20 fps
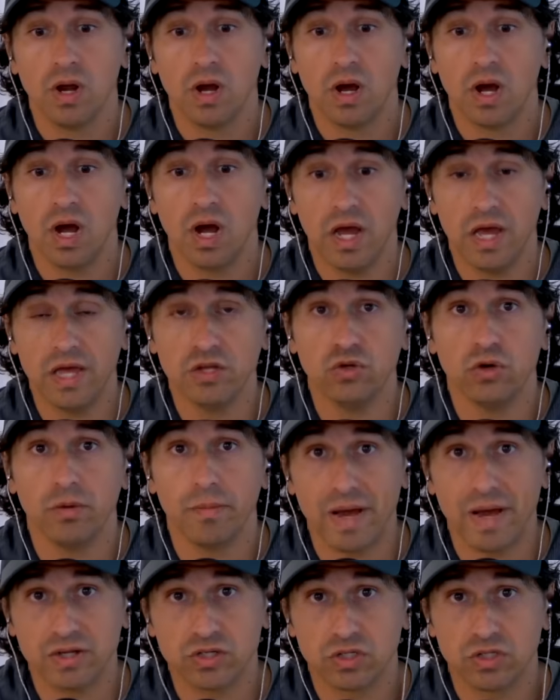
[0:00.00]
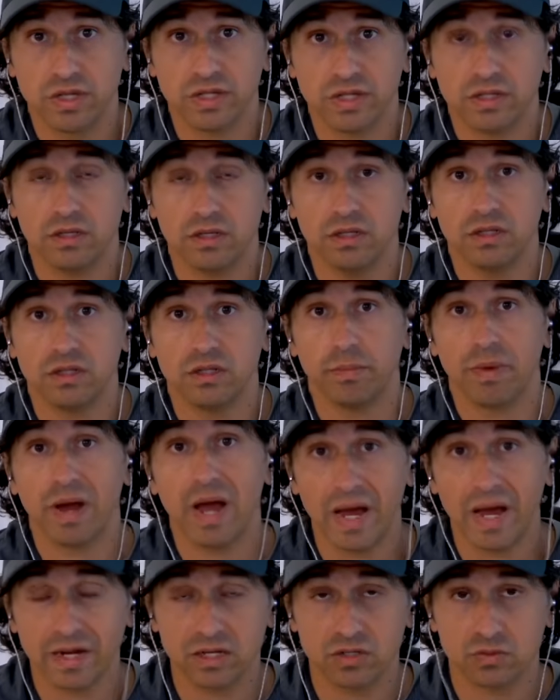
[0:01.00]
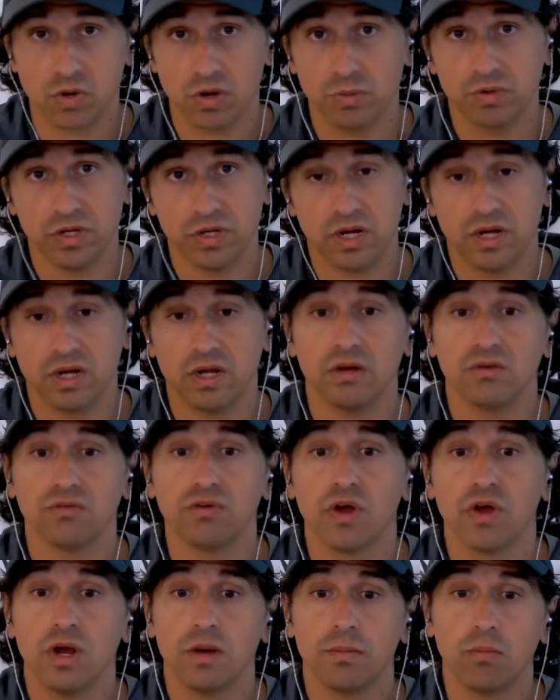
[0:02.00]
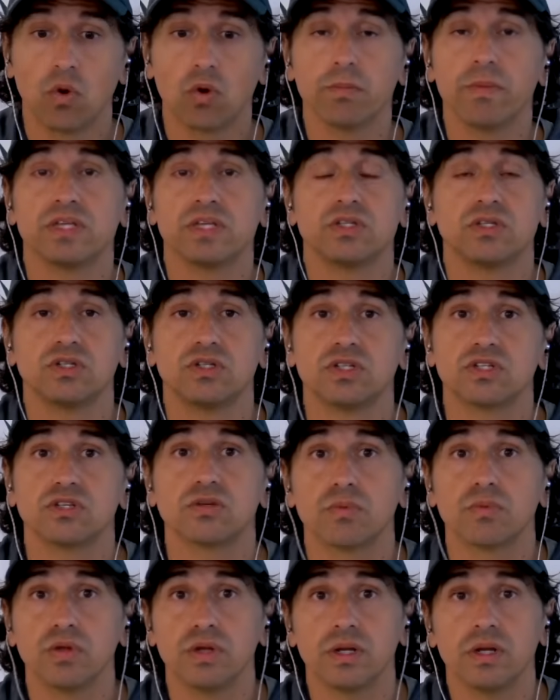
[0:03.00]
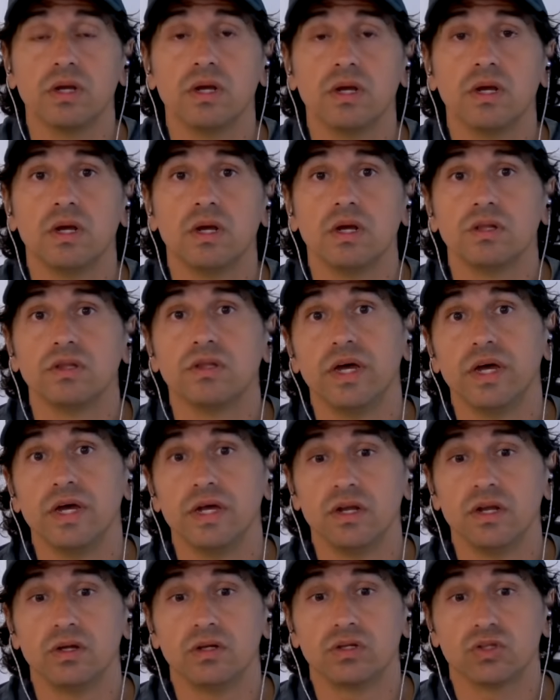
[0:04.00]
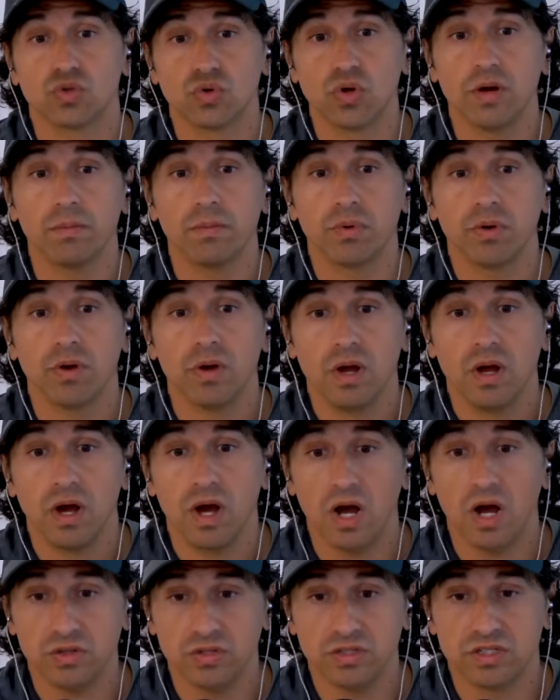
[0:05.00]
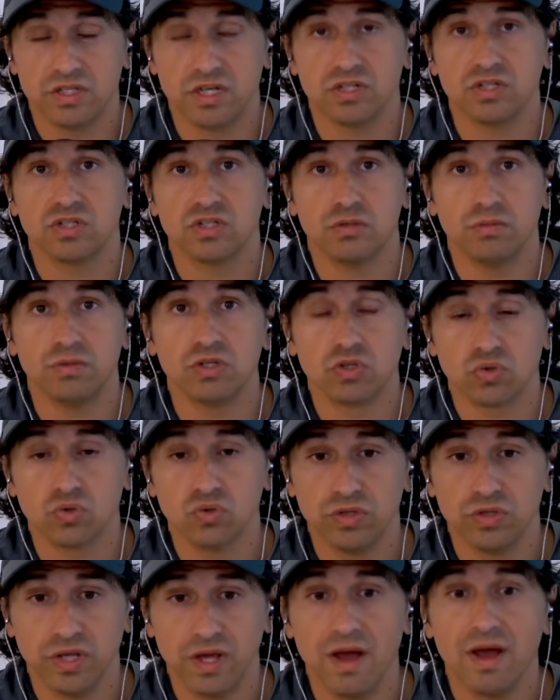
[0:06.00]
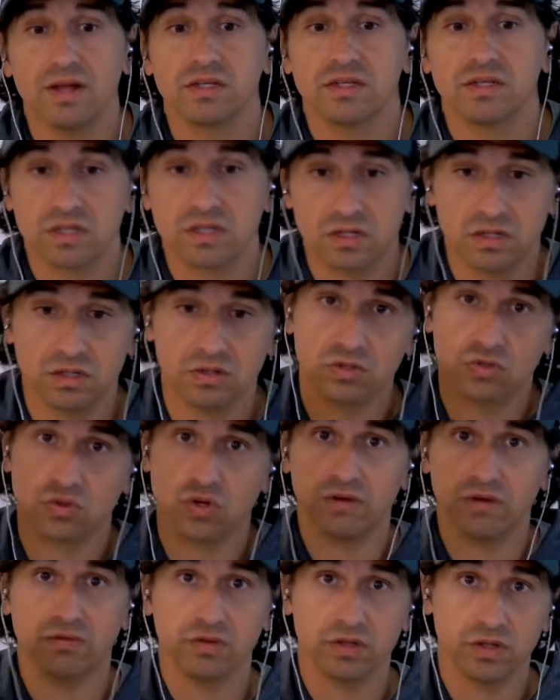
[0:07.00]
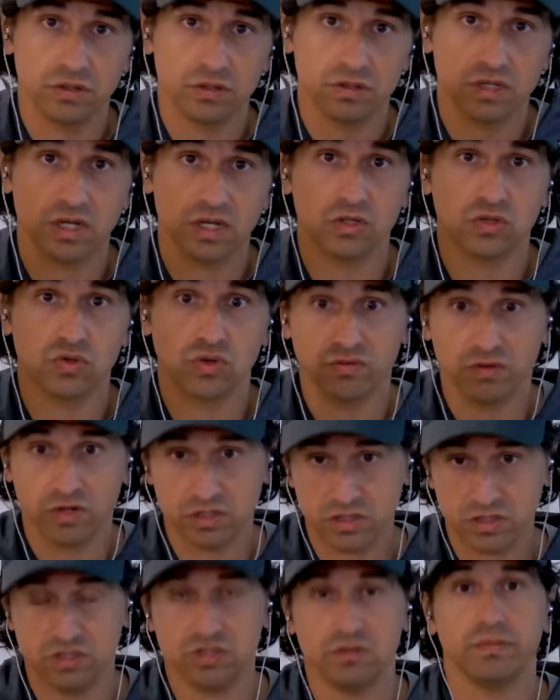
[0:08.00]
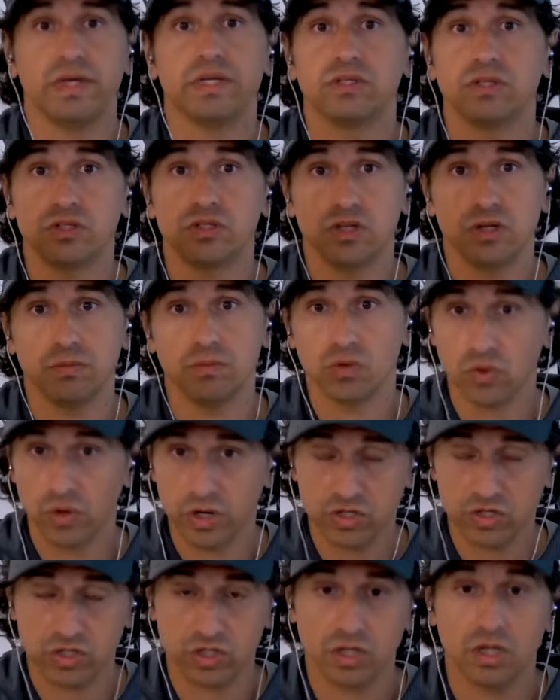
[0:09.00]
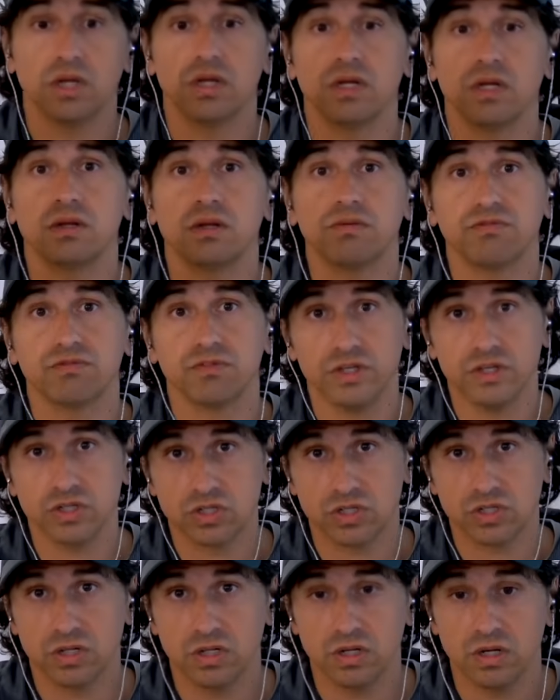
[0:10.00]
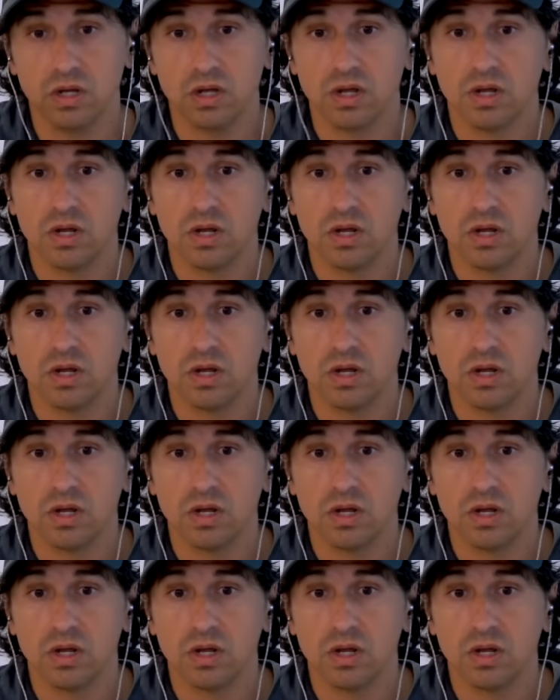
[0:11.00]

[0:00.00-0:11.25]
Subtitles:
And you'd imagine that the PAC is probably going to have more message discipline than Trump. This tends to be true. The ads tend to drive a consistent message: immigration, inflation,